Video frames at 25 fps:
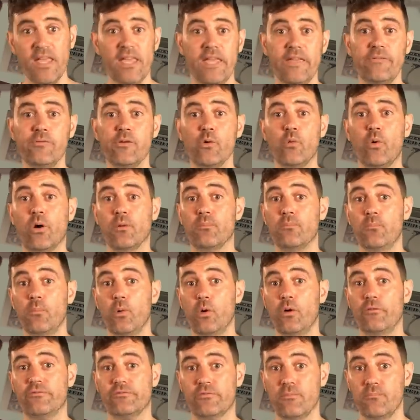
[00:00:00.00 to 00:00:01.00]
If you want
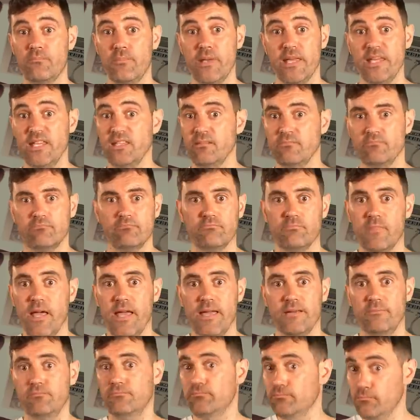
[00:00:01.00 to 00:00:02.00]
more from me,
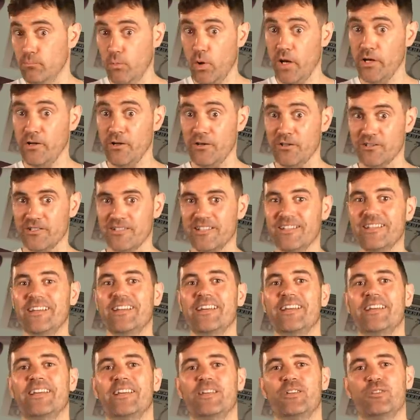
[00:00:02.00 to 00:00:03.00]
hey, why not?
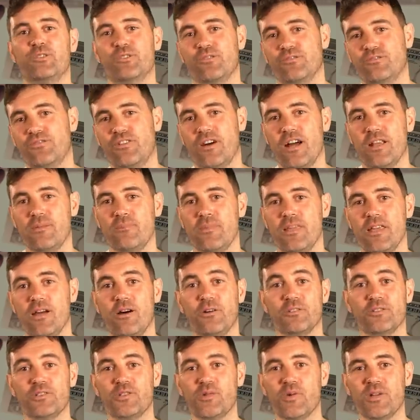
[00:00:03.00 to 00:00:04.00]
You can find me
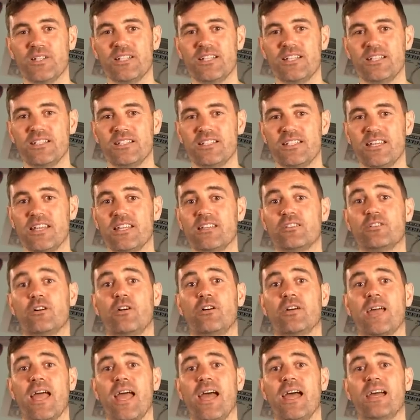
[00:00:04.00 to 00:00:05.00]
on Twitter,
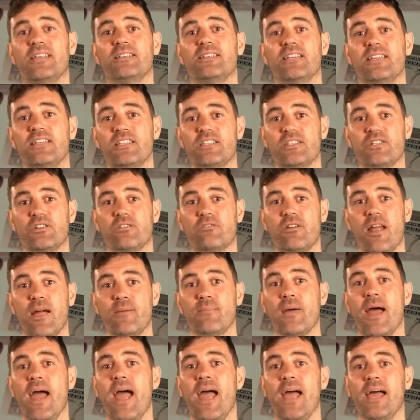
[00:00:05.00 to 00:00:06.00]
TikTok, and
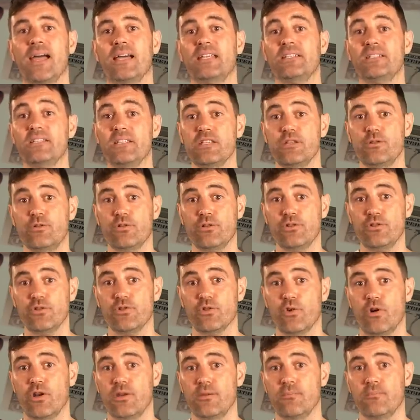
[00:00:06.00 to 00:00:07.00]
Instagram, and you can
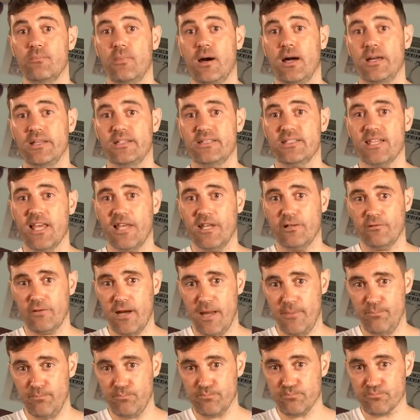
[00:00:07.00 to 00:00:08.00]
join my
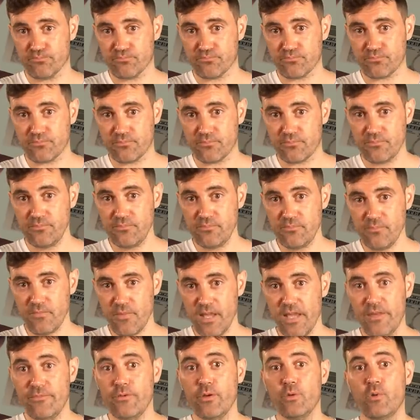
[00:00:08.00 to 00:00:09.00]
Telegram.
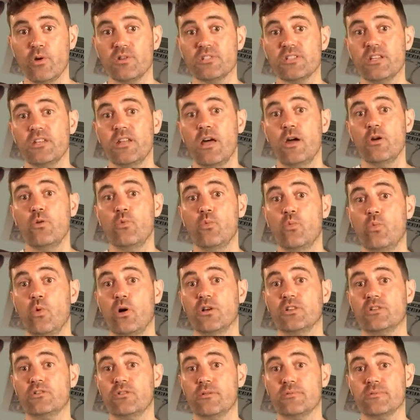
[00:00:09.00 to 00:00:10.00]
If you want to know
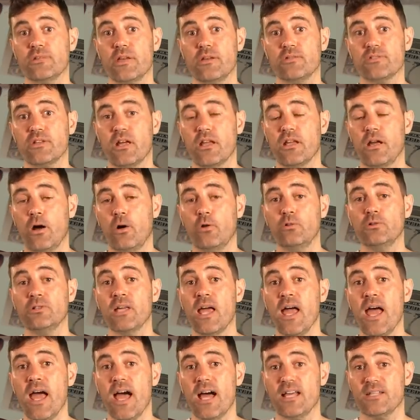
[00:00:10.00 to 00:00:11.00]
what cryptos I hold
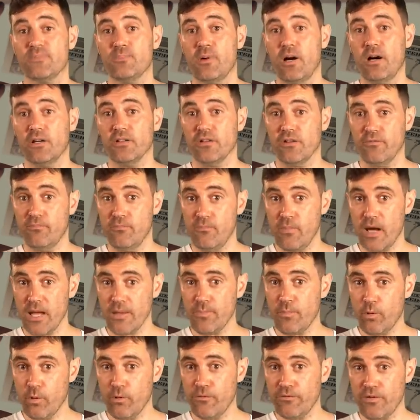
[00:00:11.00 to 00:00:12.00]
as part of
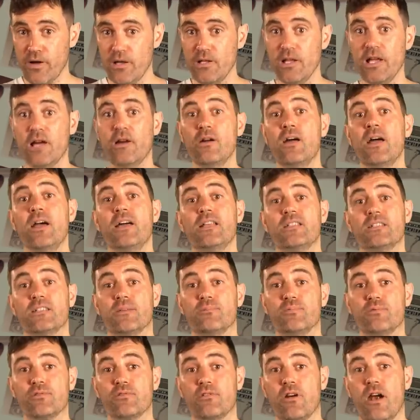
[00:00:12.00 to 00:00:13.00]
my portfolio,
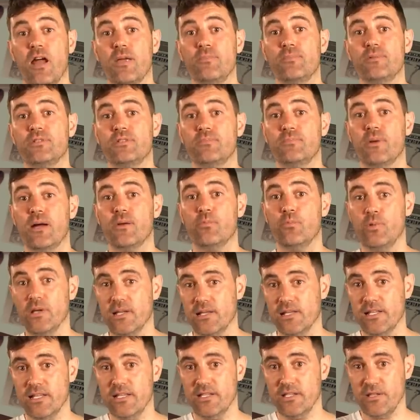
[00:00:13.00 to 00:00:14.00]
subscribe to my
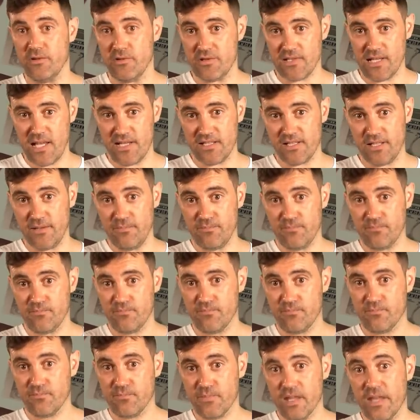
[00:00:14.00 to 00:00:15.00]
weekly newsletter.
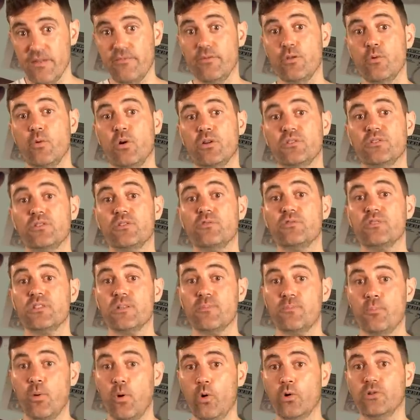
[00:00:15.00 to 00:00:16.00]
If you want to
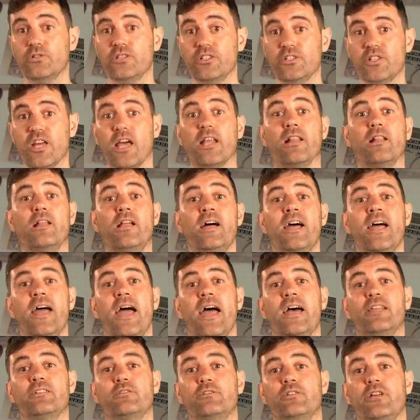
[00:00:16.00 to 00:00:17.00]
support the channel,
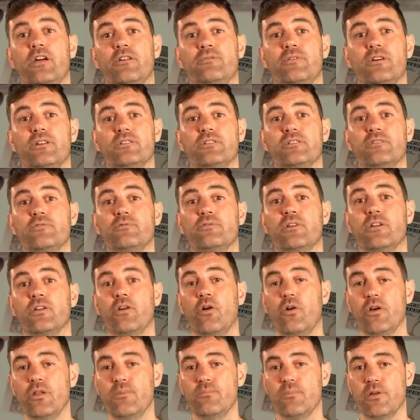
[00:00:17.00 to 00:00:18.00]
head on over to the
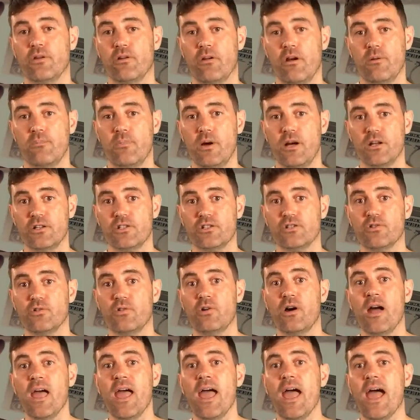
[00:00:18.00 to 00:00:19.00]
Coin Bureau merch
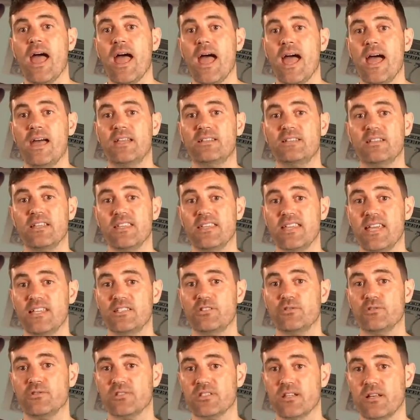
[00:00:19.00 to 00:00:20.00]
store and
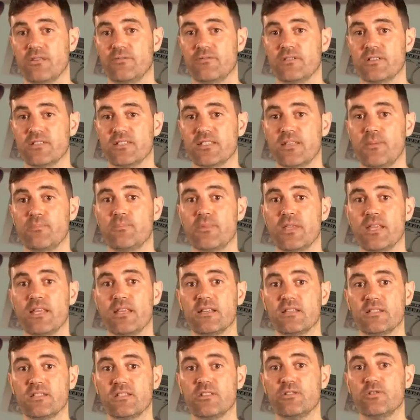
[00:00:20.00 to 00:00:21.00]
get yourself
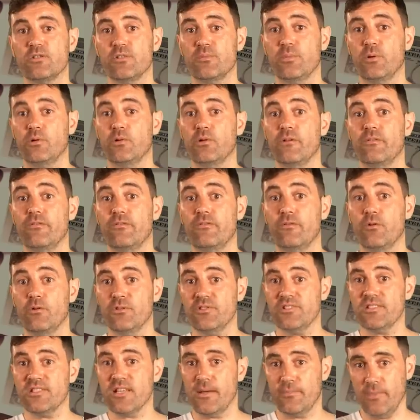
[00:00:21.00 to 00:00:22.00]
something suitable
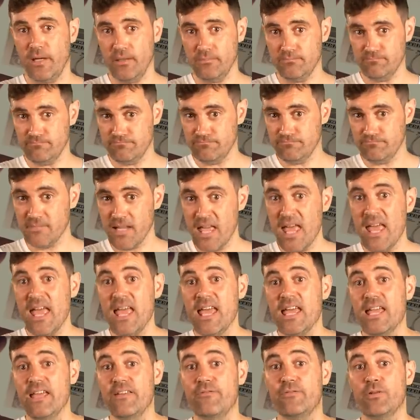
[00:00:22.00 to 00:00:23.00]
for summer.
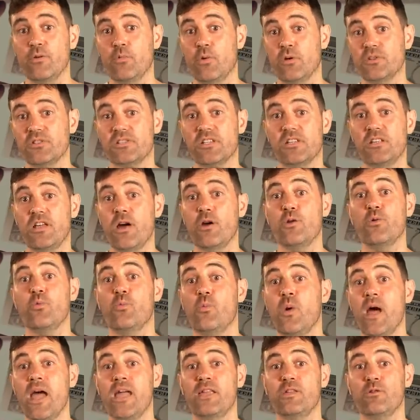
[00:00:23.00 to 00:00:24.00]
If you want to know
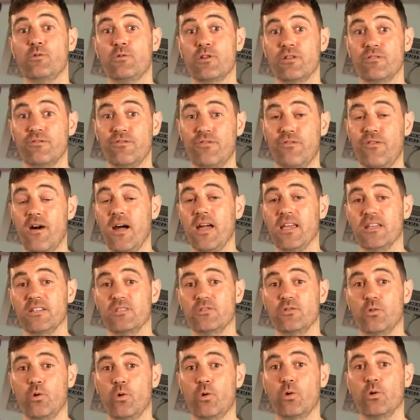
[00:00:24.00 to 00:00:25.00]
where you can
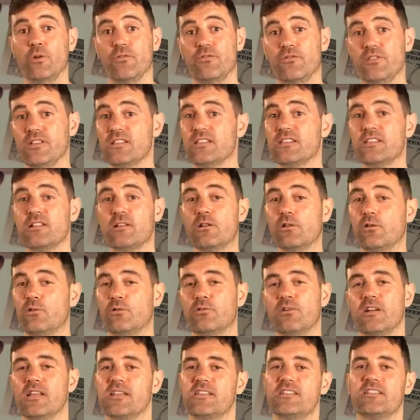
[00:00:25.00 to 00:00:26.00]
find all of this
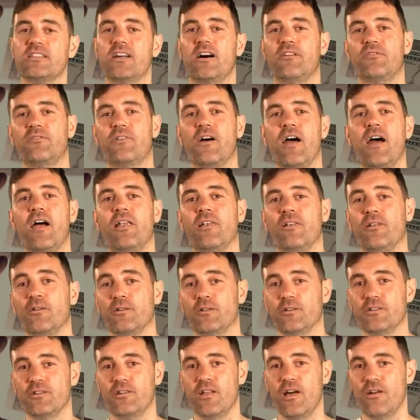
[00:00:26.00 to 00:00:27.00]
glorious stuff,
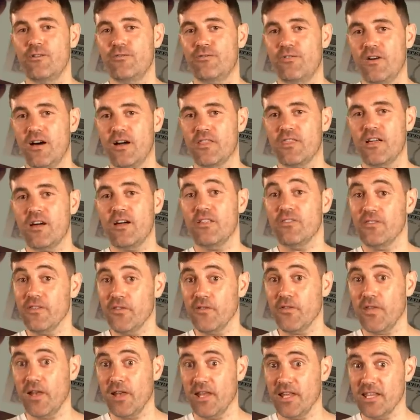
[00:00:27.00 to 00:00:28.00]
look no further
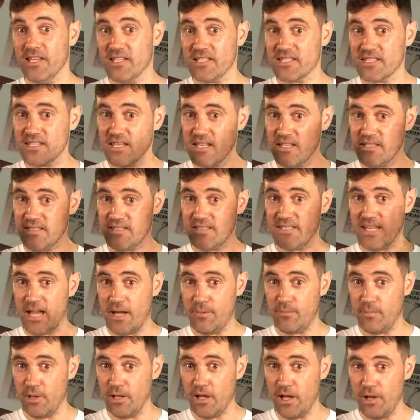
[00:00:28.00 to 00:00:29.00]
than the links
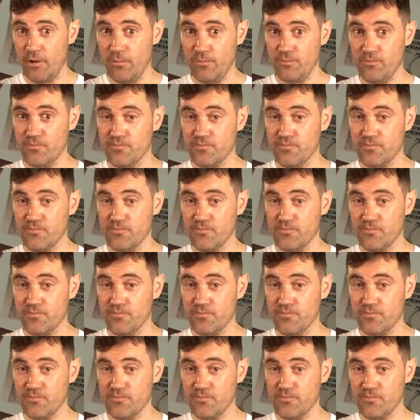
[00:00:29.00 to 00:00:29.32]
down below.